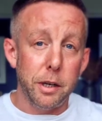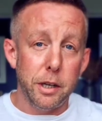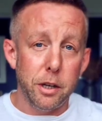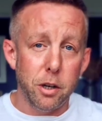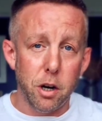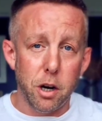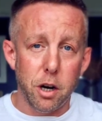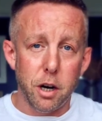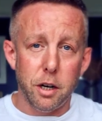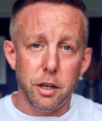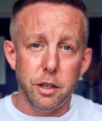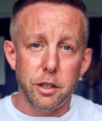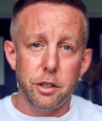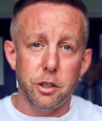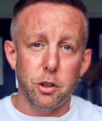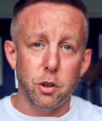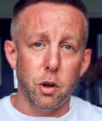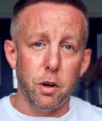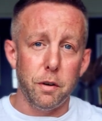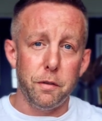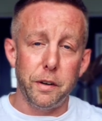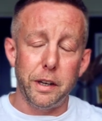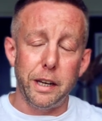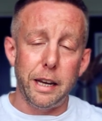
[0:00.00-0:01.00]
hours.
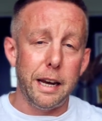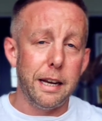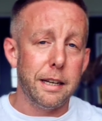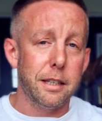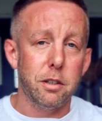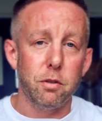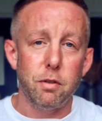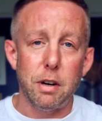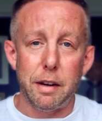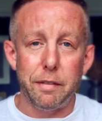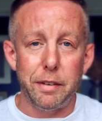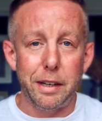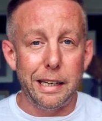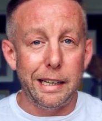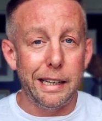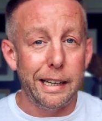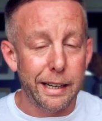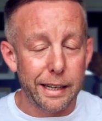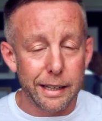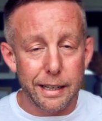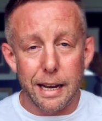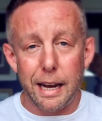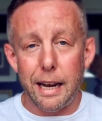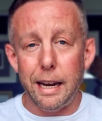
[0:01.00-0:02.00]
So if a guest's arriving late
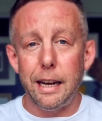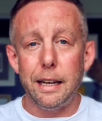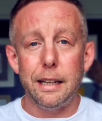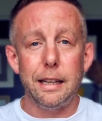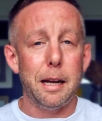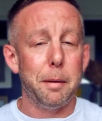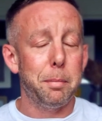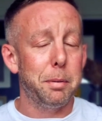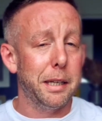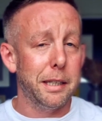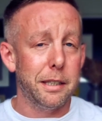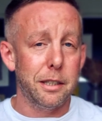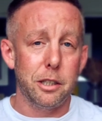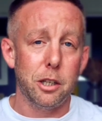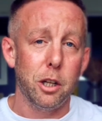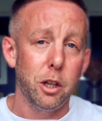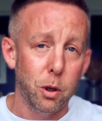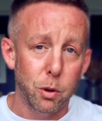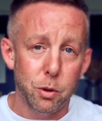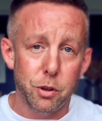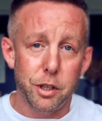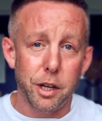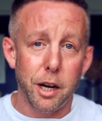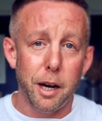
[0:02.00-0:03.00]
at night and that place is
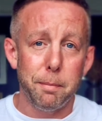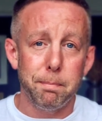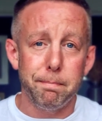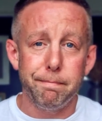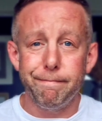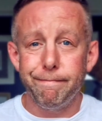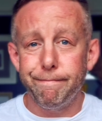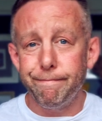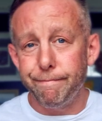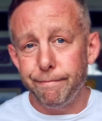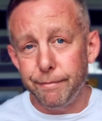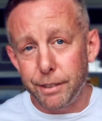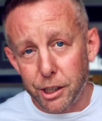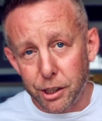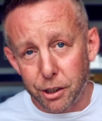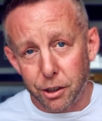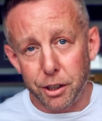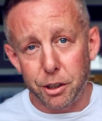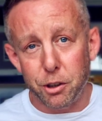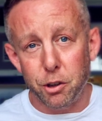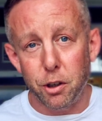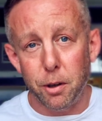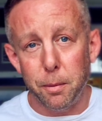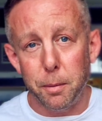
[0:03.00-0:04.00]
closed up, you're
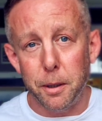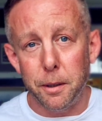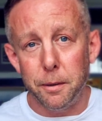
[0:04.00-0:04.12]
in trouble.